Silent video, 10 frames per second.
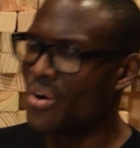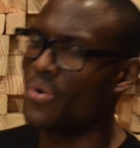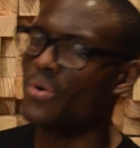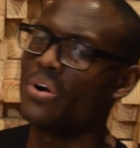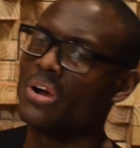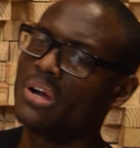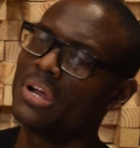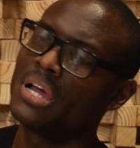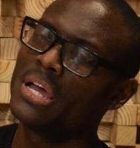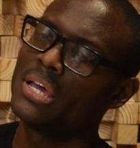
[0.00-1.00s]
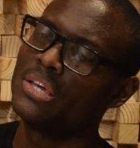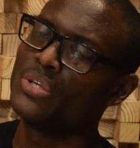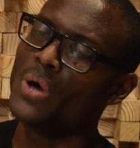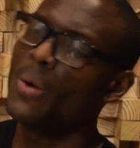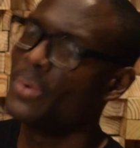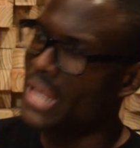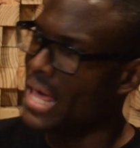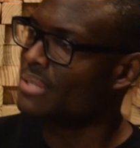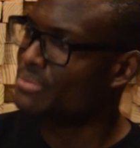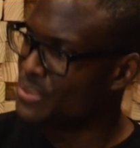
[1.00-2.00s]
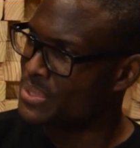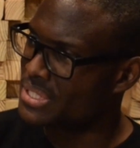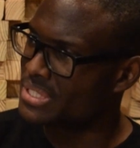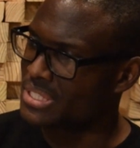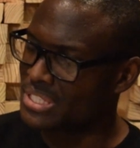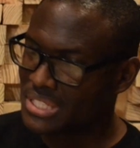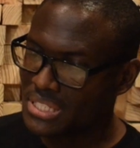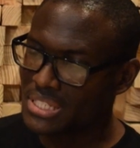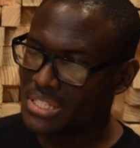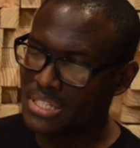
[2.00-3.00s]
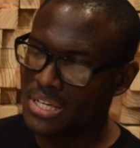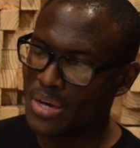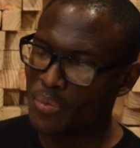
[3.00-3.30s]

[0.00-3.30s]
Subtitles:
or I will let them do this to see